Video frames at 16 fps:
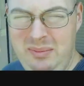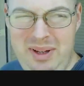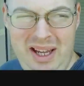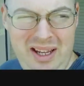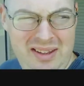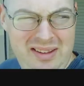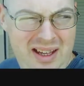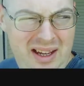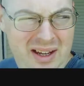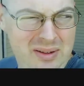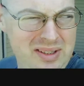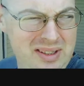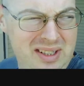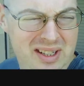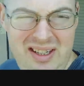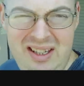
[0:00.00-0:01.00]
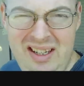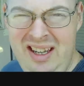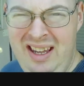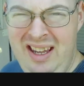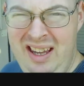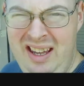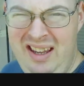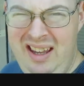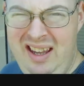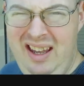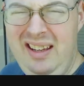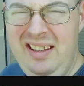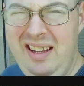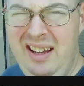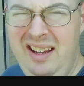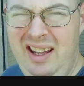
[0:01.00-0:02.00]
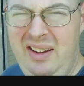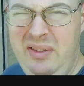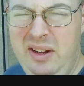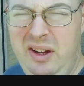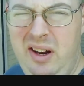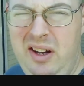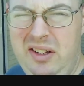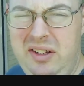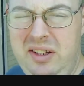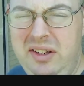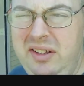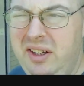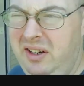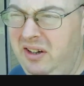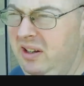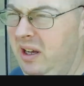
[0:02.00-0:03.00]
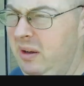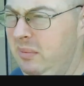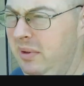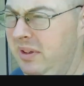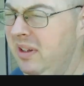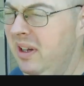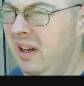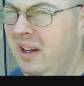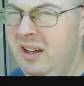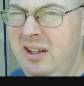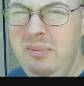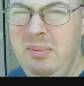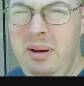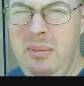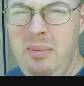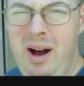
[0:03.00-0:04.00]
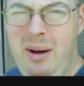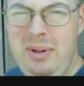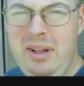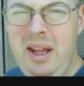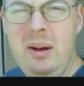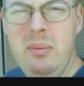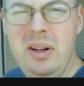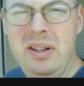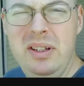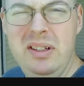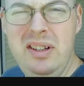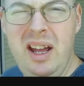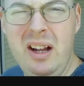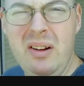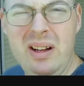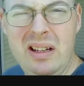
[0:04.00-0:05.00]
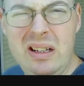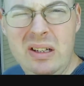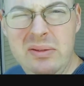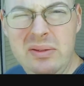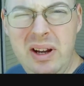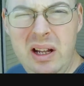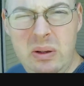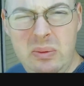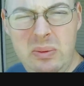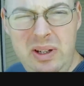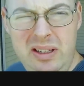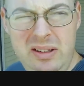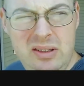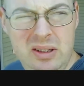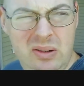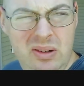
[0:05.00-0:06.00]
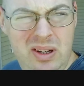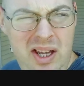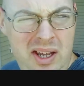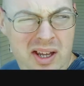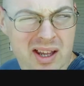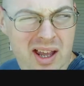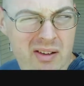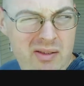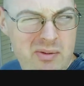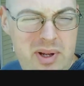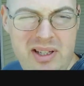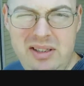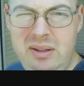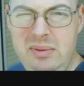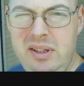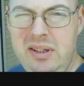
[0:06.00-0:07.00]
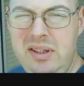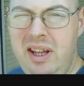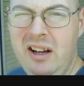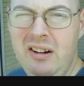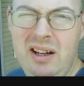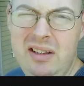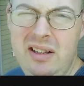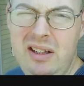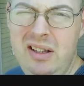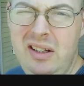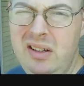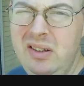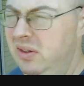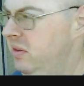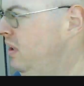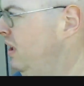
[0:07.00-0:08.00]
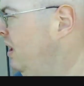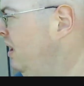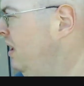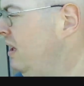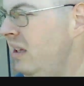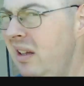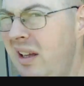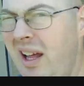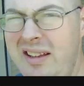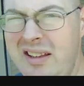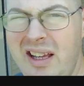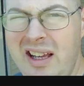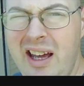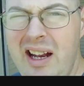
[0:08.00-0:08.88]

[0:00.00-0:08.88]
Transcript: well I'm back at the house. And uh, haven't gone and done dinner yet, but uh, my mom and dad wanted to decorate a little for Halloween, so everybody seems to decorate the little light